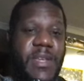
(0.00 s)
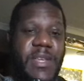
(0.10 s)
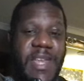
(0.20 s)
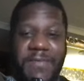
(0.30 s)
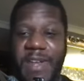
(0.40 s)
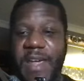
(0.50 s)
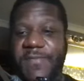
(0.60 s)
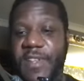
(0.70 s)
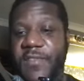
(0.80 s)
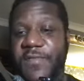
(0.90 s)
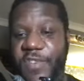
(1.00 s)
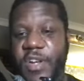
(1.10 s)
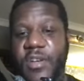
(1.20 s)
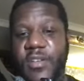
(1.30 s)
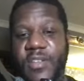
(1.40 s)
even after the
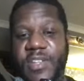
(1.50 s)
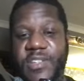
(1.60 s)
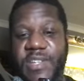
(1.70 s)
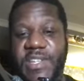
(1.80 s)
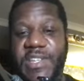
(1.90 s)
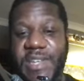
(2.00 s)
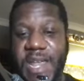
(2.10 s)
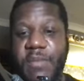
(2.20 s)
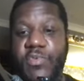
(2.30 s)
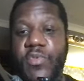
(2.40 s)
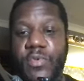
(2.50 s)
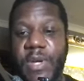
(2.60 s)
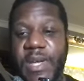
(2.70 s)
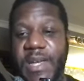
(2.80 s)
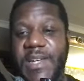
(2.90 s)
FUD, is just a staple
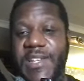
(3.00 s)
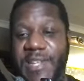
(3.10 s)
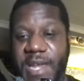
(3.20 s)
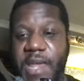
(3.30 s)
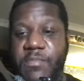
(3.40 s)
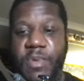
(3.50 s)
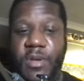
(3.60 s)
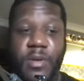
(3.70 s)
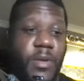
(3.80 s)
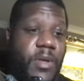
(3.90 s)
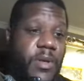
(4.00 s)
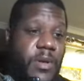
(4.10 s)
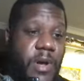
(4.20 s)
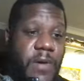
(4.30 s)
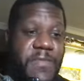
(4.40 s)
and a statement
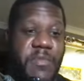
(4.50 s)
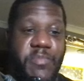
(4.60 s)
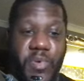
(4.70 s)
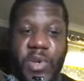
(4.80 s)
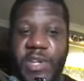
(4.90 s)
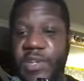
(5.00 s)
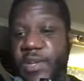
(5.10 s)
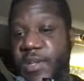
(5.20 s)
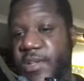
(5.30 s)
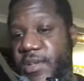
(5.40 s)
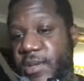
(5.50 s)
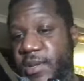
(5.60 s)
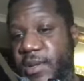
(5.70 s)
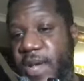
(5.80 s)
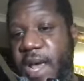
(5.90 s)
of the bullishness
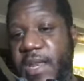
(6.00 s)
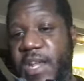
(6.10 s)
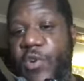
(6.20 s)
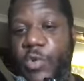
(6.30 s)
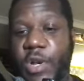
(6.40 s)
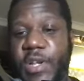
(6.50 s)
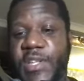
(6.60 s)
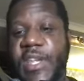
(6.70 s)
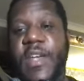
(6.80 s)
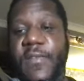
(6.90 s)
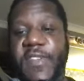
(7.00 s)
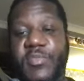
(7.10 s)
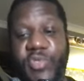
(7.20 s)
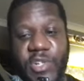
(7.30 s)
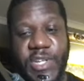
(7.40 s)
and the quality of this
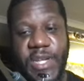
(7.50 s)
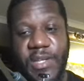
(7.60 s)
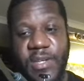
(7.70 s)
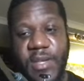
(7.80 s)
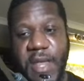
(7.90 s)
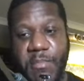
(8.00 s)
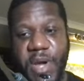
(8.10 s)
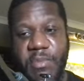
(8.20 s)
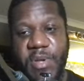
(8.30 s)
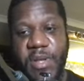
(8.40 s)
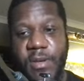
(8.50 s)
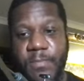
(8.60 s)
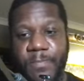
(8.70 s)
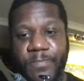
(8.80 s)
project, in my opinion.